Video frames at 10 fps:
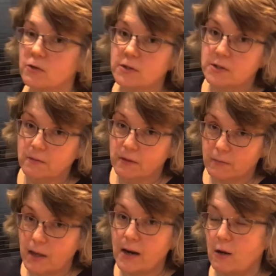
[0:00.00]
not
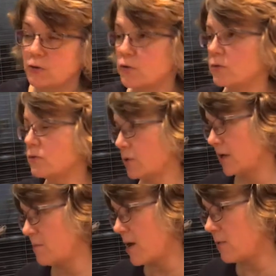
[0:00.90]
um, allowed to, to
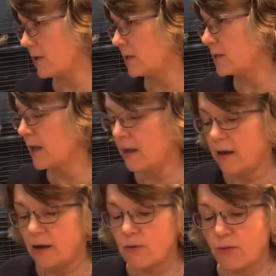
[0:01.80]
get married.
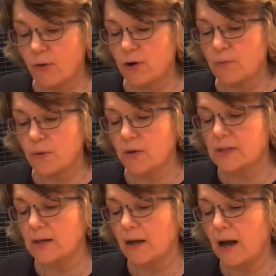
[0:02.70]
And the third
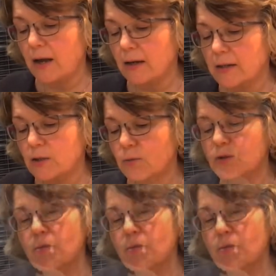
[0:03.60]
person I highlighted was